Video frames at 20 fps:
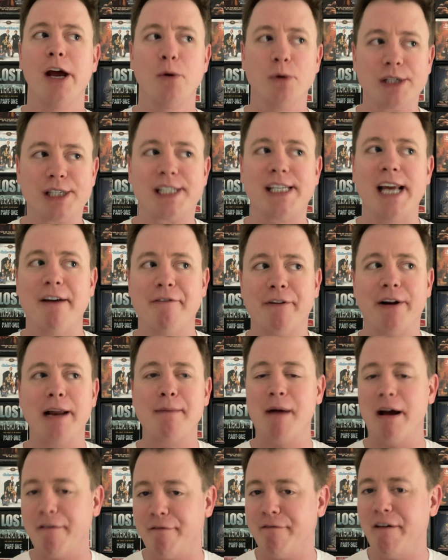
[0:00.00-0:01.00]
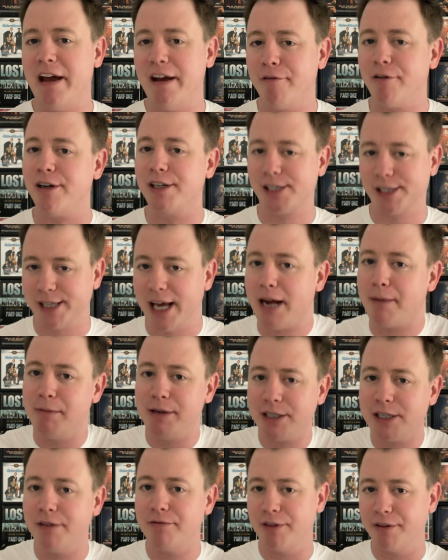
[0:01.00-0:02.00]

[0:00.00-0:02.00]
was definitely my favorite segment of the